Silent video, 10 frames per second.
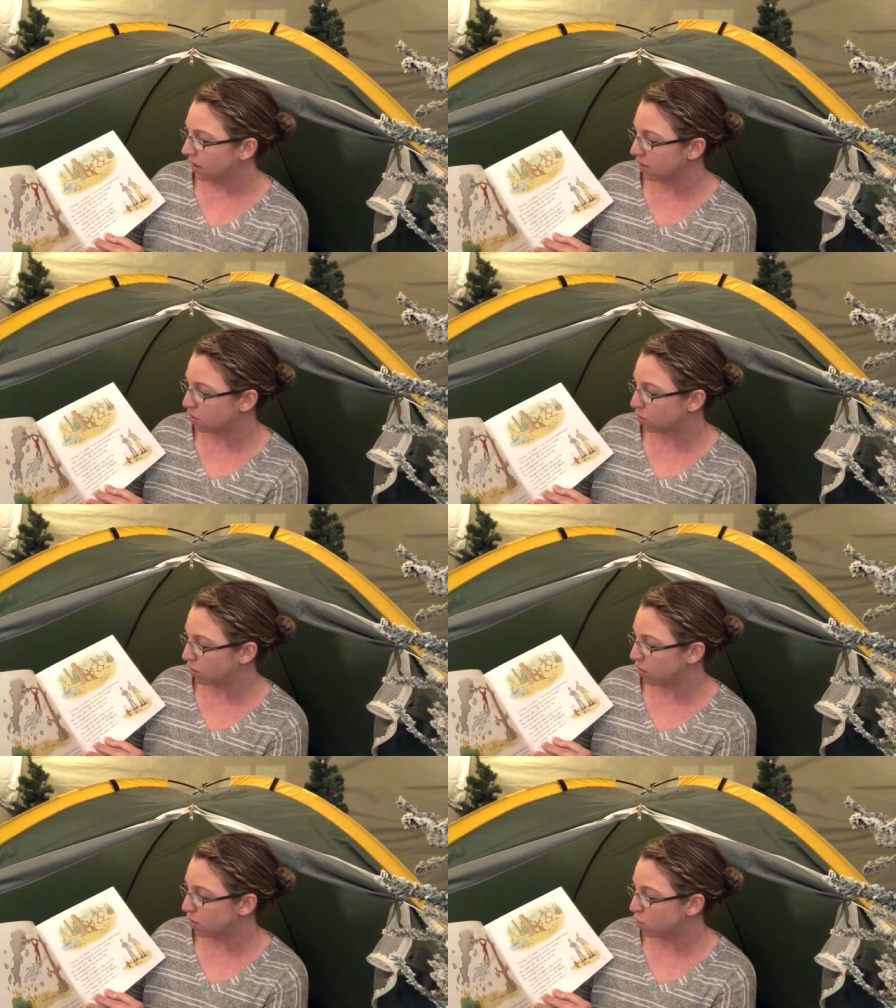It's a
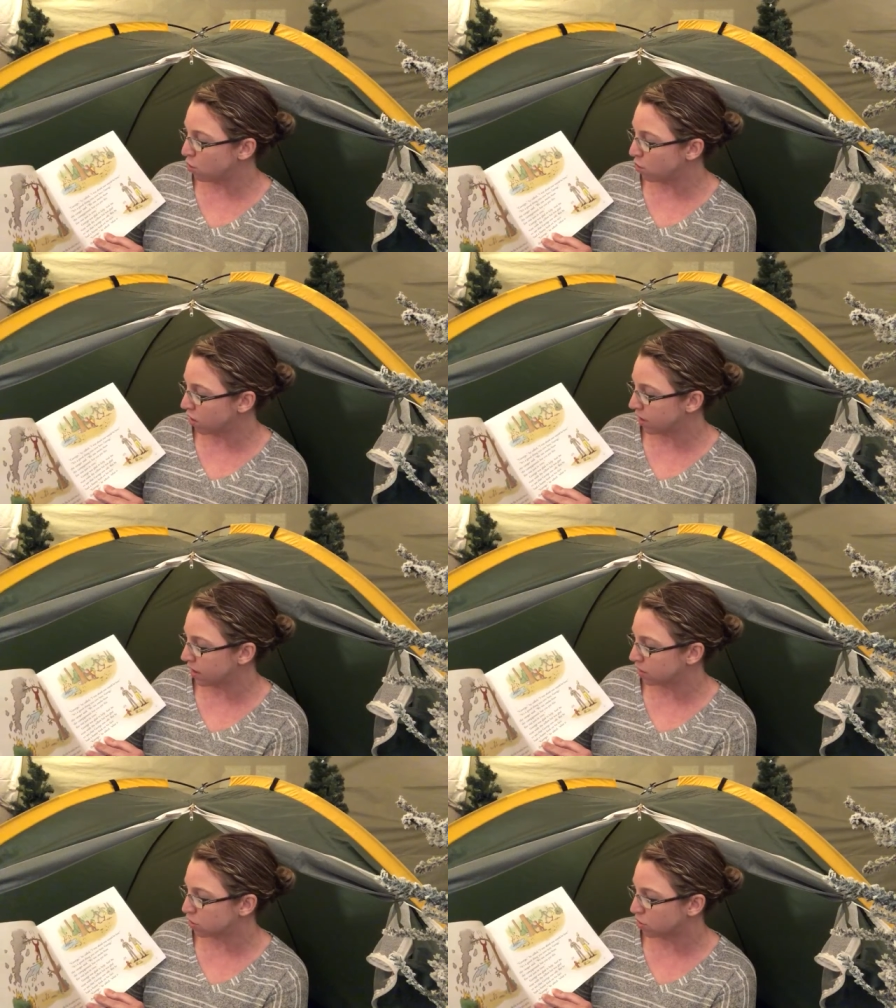good thing you were
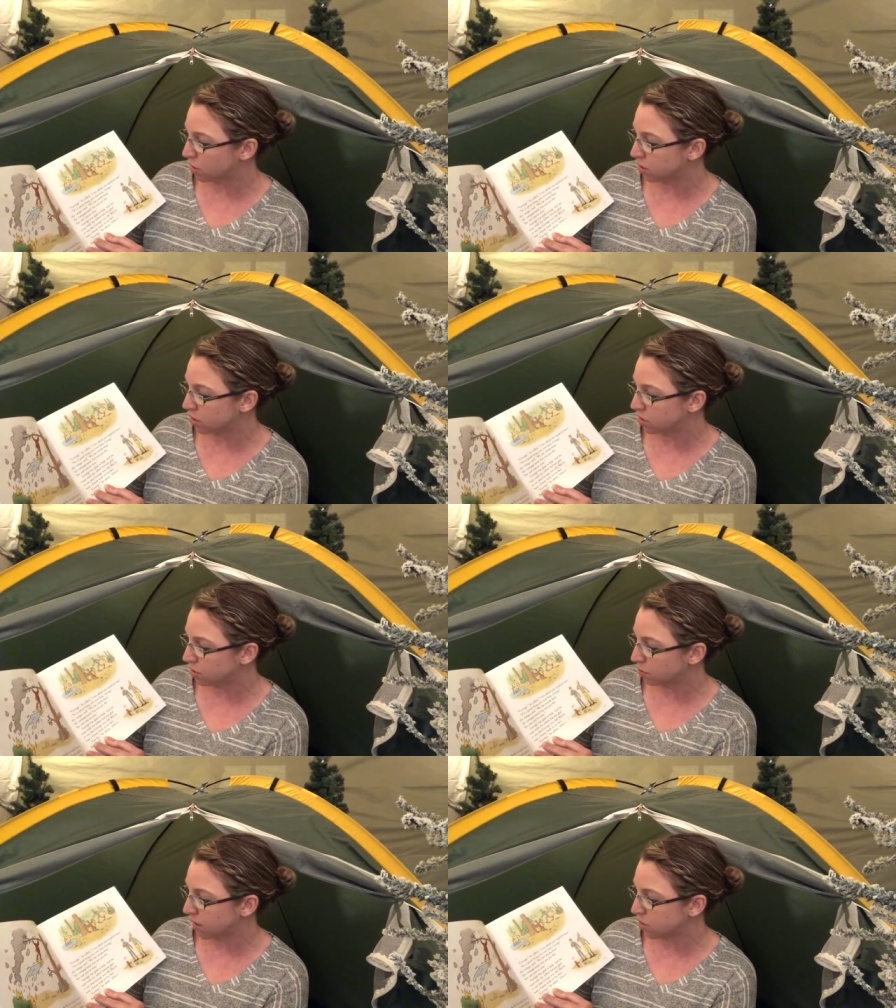here, George,
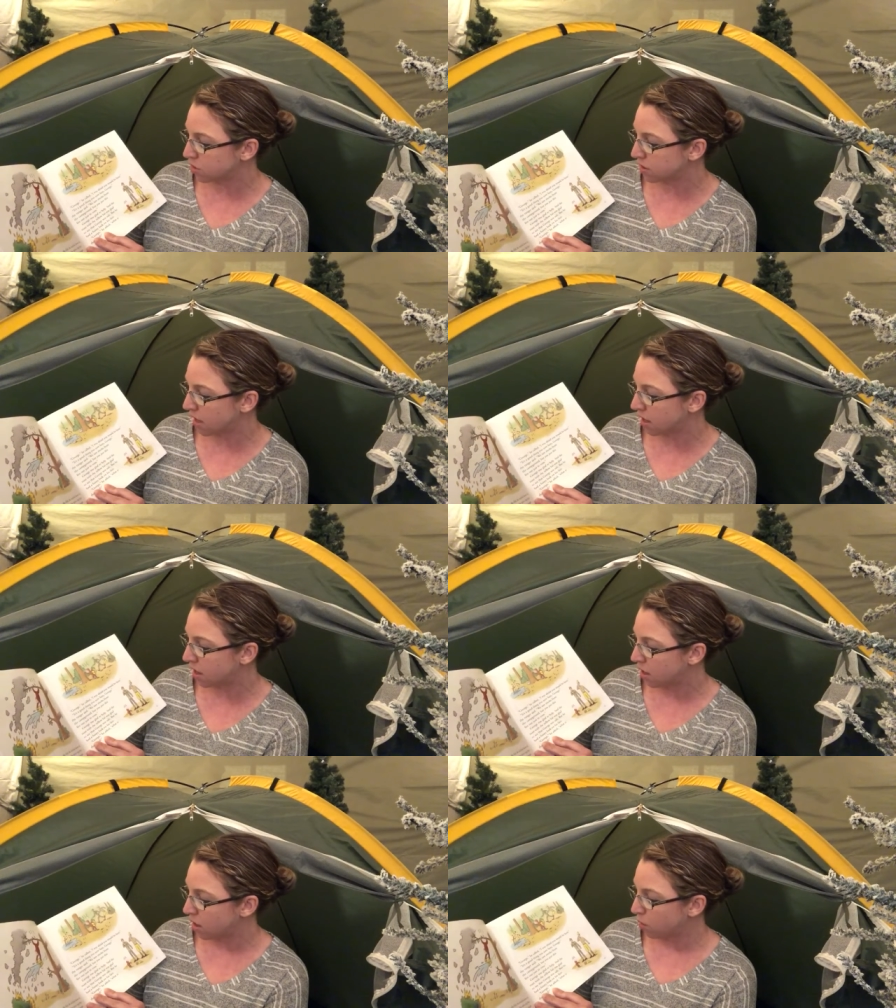the ranger said.
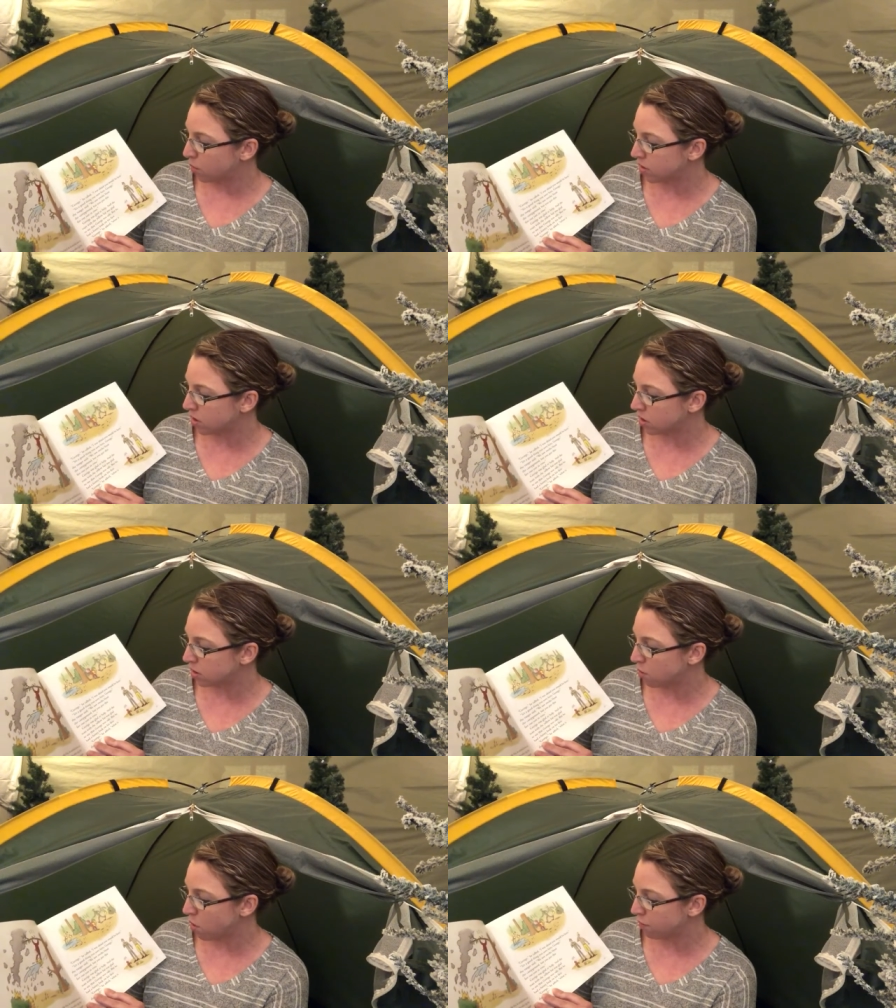We saw
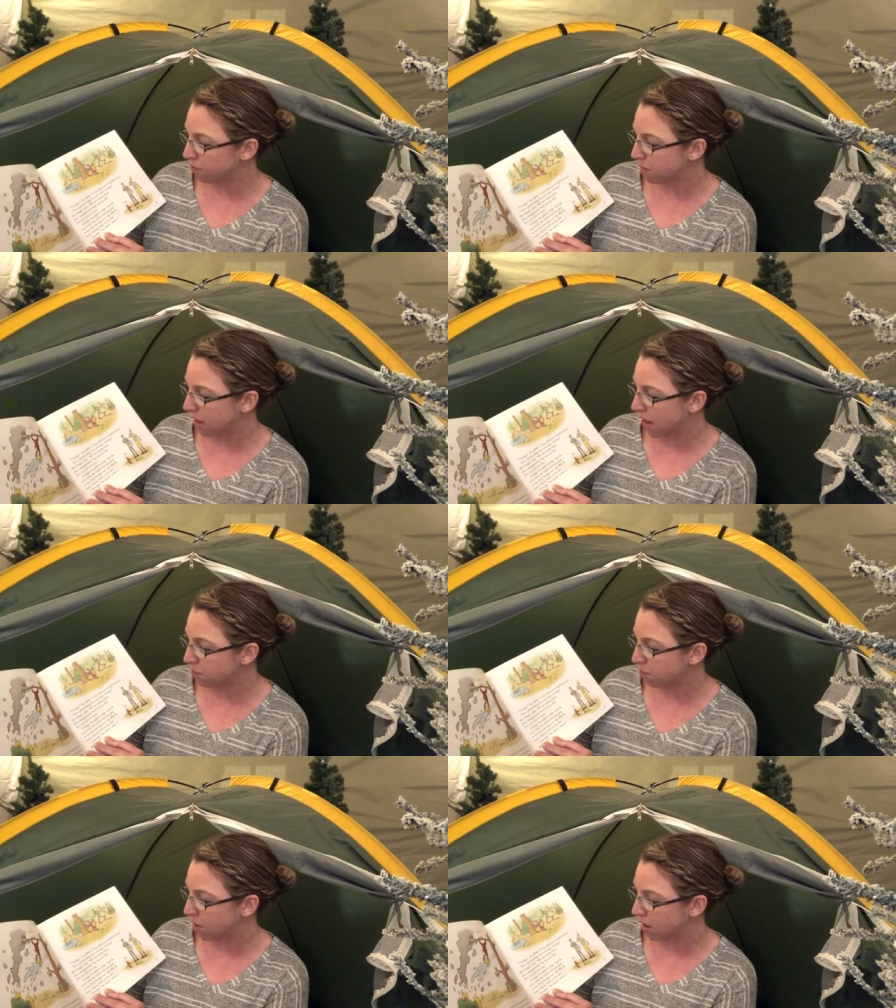smoke from the
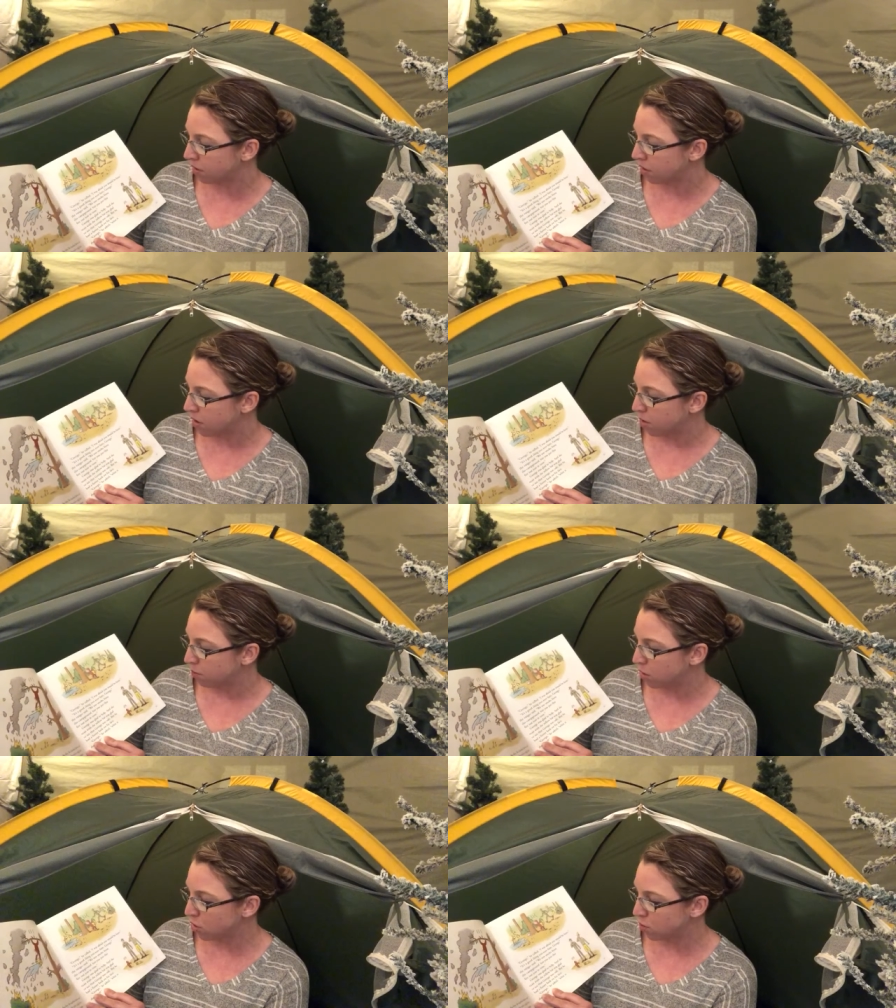campground,
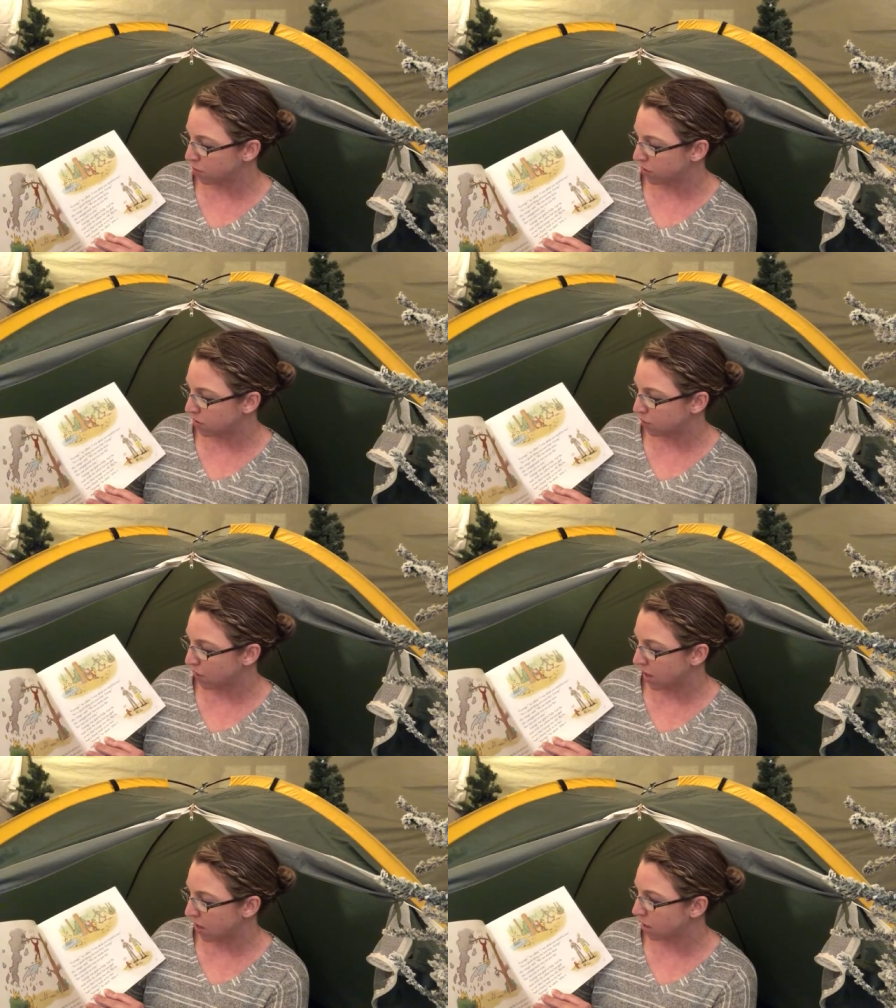but you put this
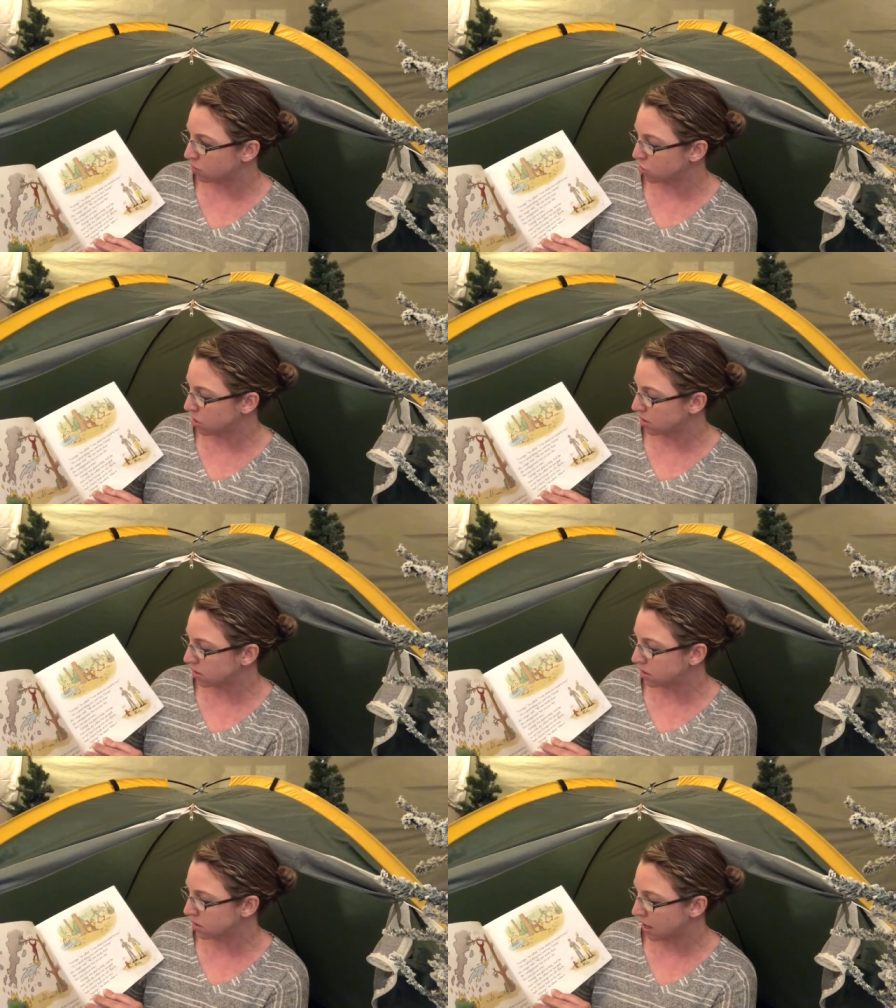fire out
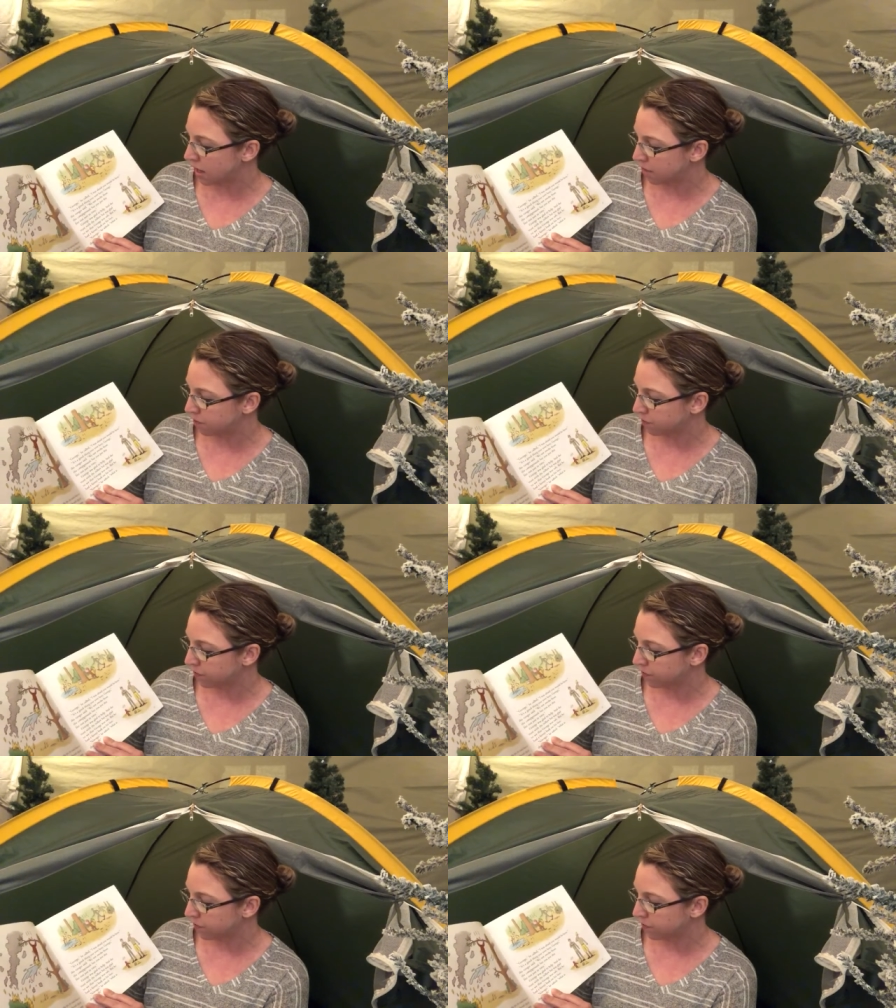just in time.